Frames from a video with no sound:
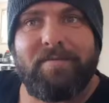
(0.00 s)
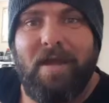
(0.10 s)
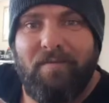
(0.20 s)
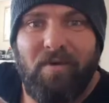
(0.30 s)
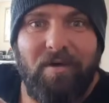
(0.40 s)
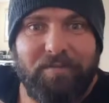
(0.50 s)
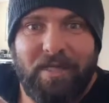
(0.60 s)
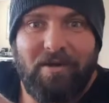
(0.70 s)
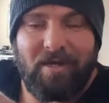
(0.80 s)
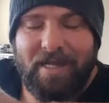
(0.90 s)
a
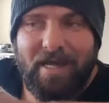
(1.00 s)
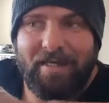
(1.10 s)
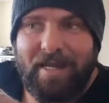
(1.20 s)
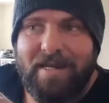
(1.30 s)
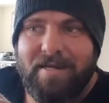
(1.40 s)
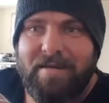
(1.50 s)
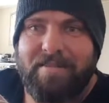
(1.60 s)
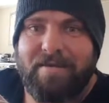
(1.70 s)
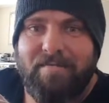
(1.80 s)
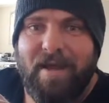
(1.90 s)
5-star, I can't add
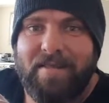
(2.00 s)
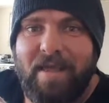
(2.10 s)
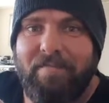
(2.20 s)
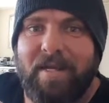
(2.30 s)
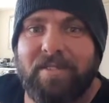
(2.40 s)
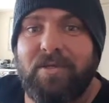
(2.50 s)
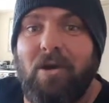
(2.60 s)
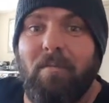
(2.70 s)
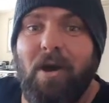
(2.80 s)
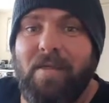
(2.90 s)
anything to make that better, so
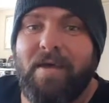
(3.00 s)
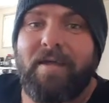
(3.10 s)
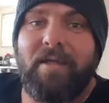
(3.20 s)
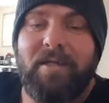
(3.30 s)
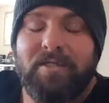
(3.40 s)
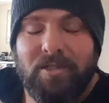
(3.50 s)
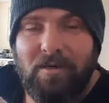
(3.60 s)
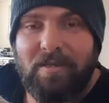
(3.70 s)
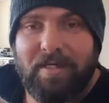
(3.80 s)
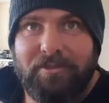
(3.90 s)
I'll buy that. So
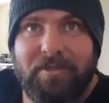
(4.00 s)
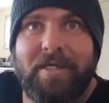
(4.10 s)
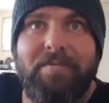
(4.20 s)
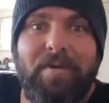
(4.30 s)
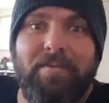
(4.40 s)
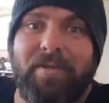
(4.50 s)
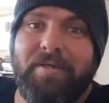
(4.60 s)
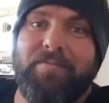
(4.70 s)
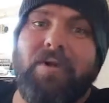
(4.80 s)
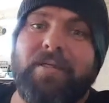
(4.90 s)
are they tricking people
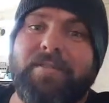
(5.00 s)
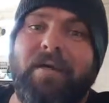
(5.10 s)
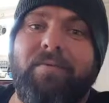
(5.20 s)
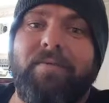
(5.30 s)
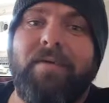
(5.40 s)
into buy stuff?